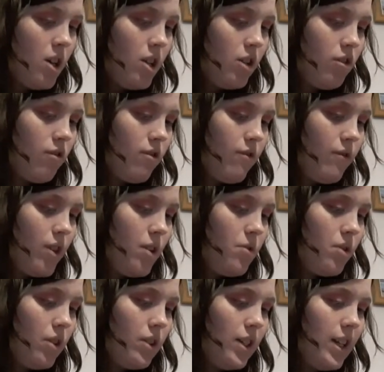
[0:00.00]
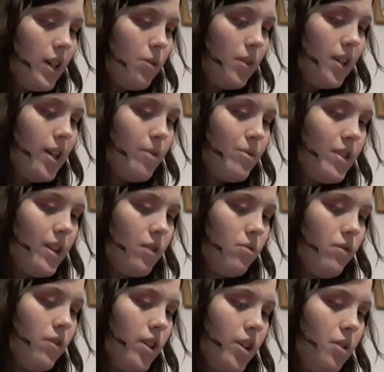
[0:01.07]
The reviews on the liquid lipsticks were
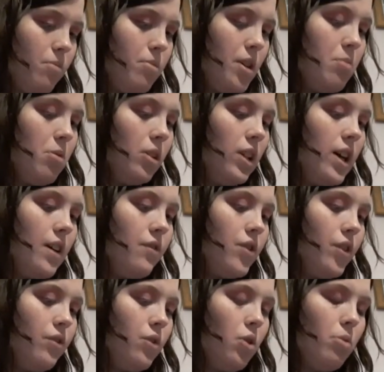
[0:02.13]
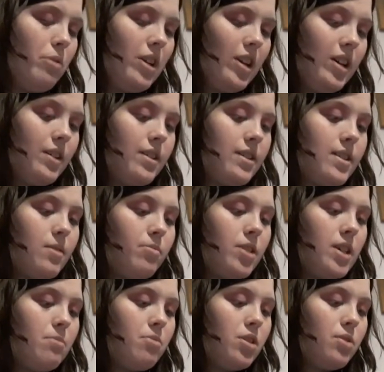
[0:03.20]
very good. People loved the formula.
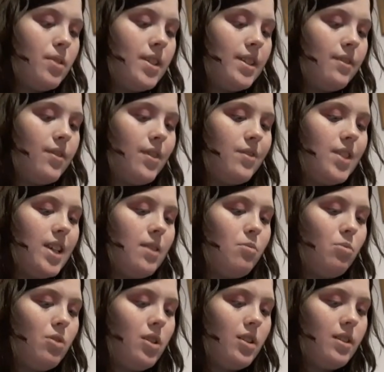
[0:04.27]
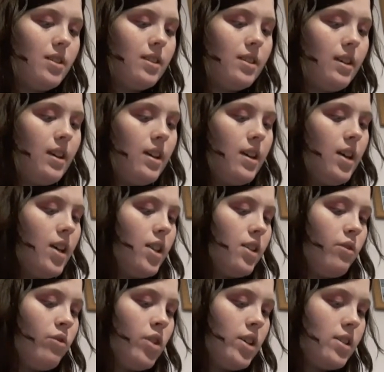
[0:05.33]
September 2015 was the
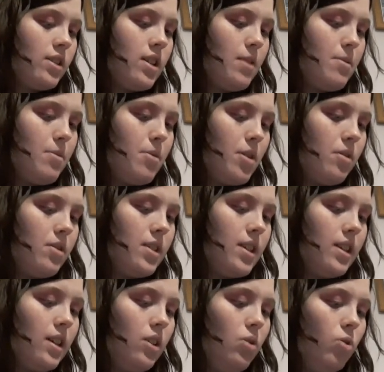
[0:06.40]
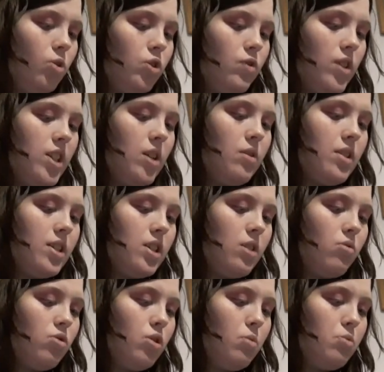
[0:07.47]
first time he posted a launch video on his
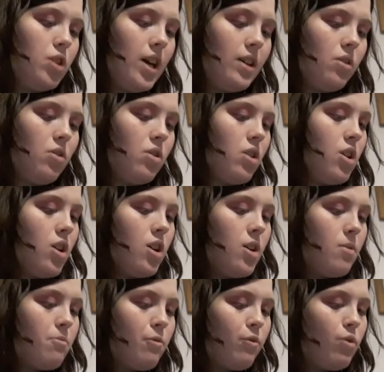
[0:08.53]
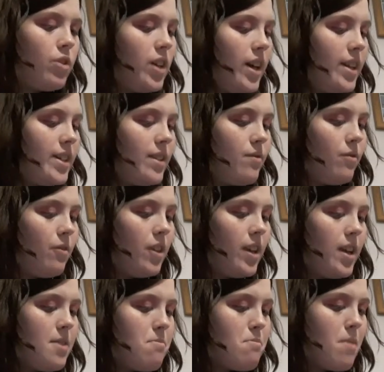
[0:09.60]
YouTube channel. Before that, he didn't
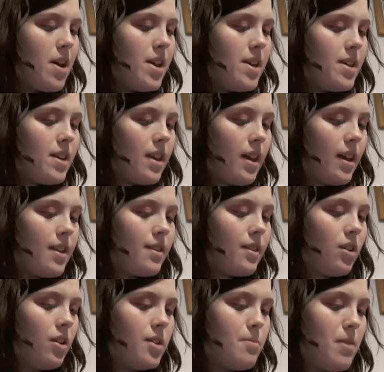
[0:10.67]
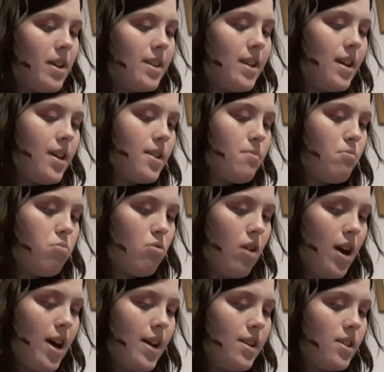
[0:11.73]
really make his cosmetics
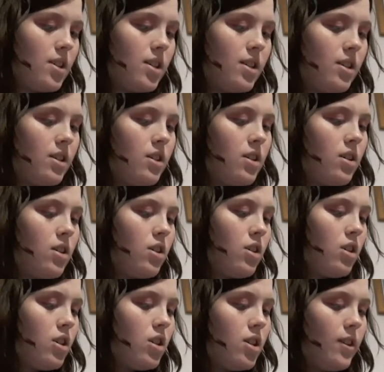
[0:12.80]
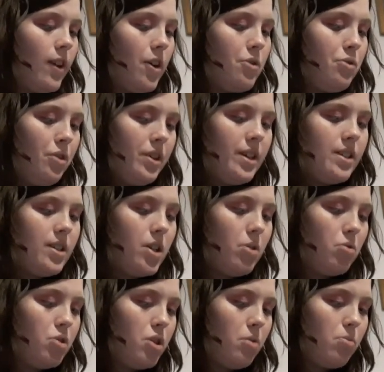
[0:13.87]
brand known on his
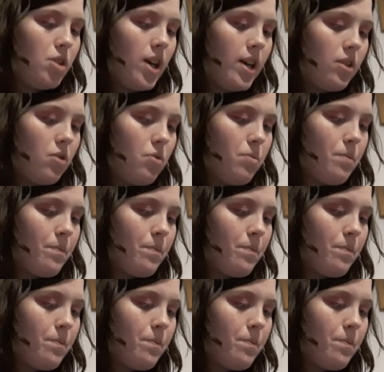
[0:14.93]
YouTube channel.